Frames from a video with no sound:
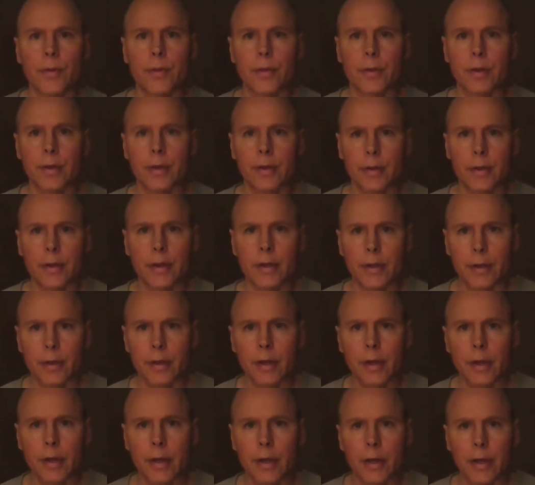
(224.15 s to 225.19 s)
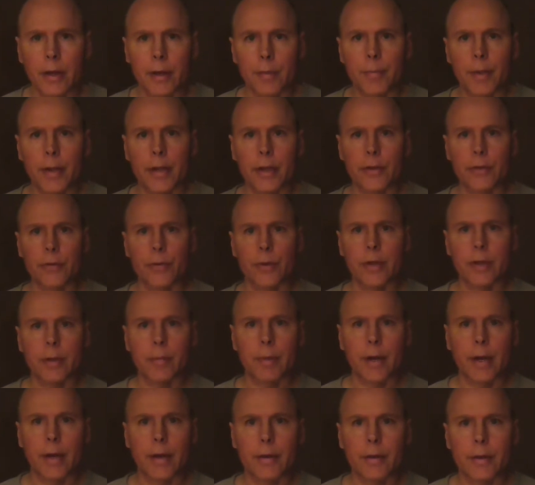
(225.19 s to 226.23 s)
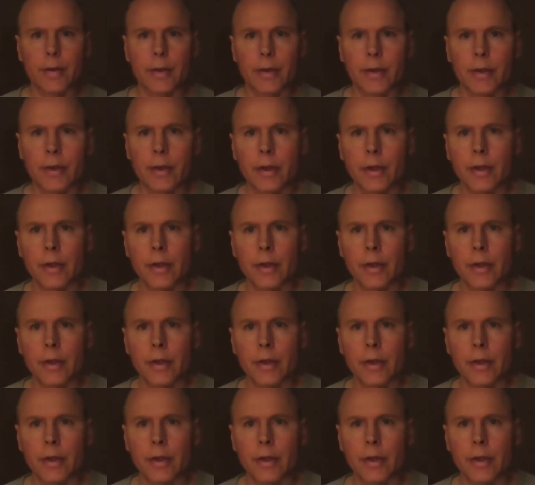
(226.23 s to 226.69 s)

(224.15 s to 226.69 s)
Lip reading: getting penetrated by the